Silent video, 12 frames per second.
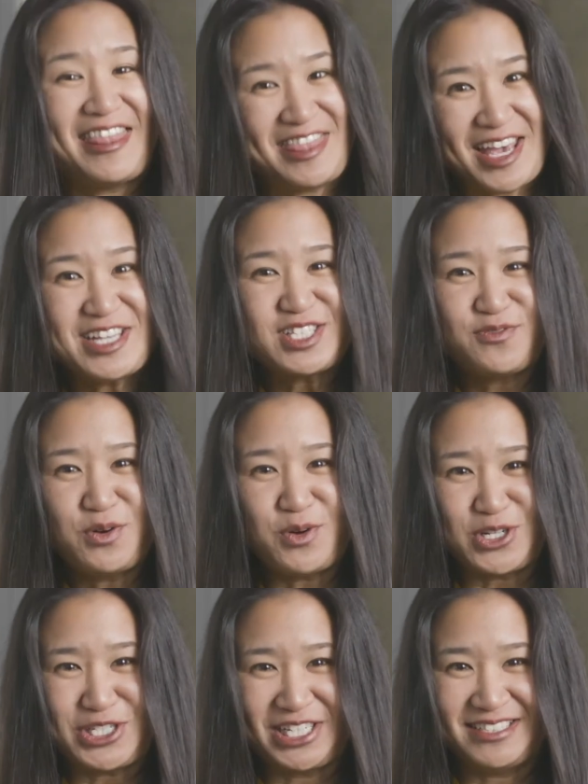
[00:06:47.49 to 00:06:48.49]
Thanks for
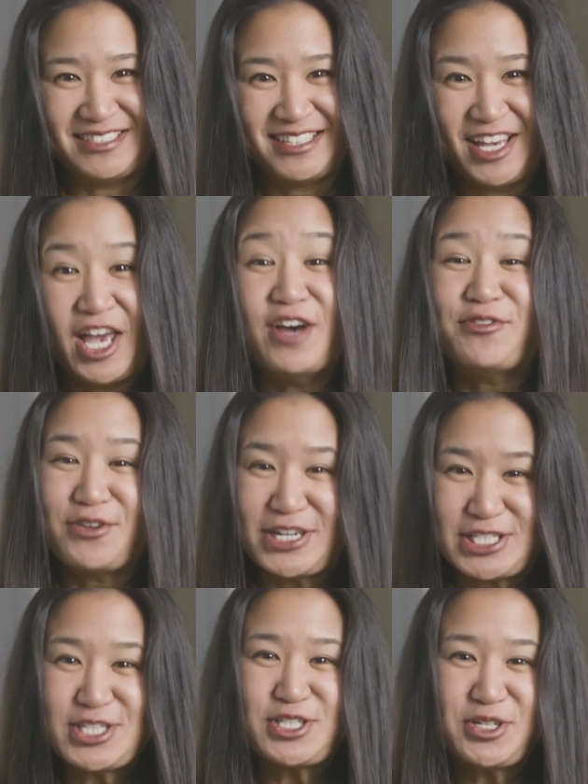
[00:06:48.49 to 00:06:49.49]
watching. For
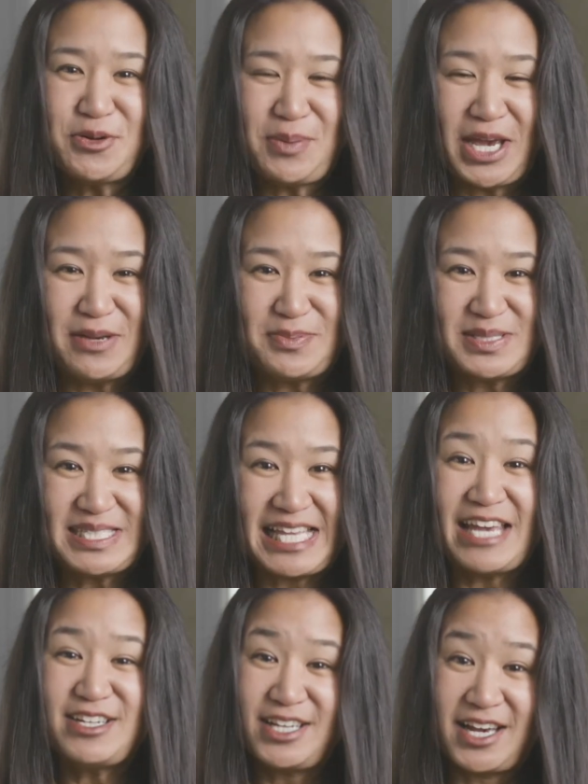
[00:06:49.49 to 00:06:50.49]
additional papers
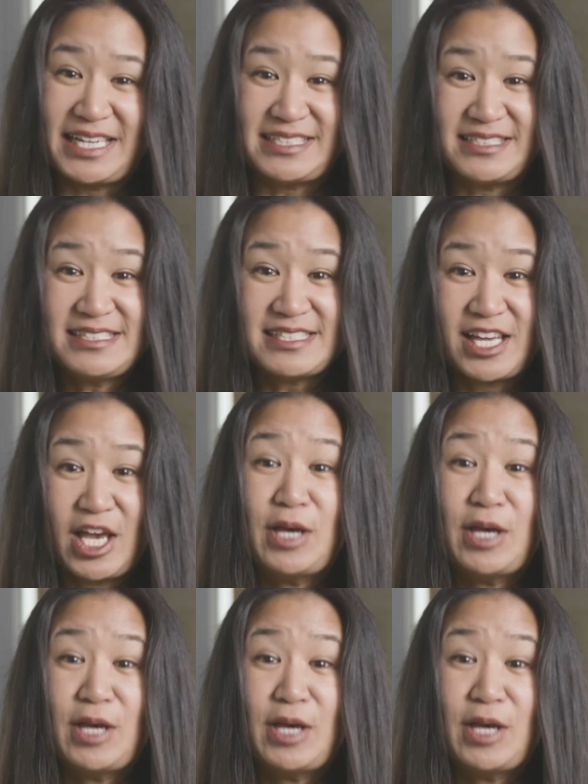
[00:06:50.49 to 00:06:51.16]
and guidance,